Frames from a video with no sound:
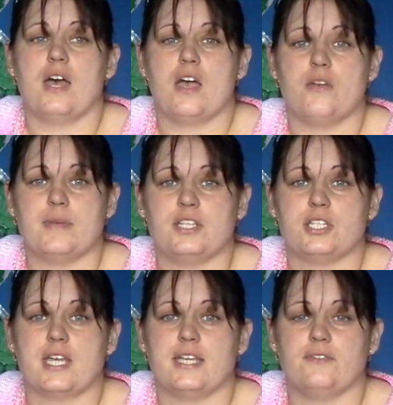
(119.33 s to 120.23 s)
I home
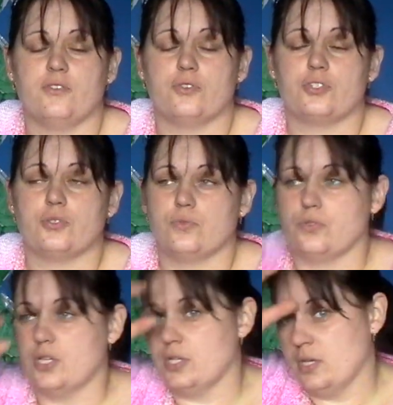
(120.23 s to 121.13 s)
educate 4
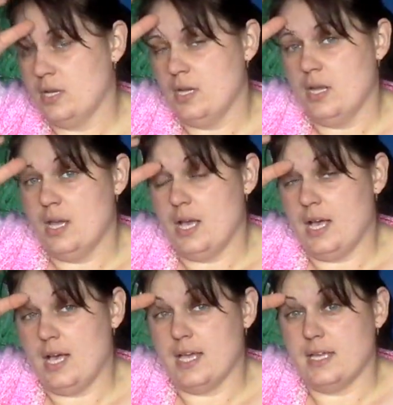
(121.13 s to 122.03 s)
children.
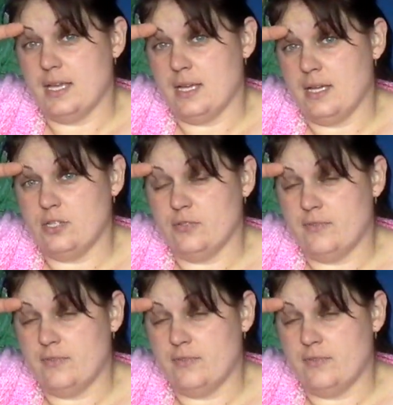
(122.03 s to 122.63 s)
I do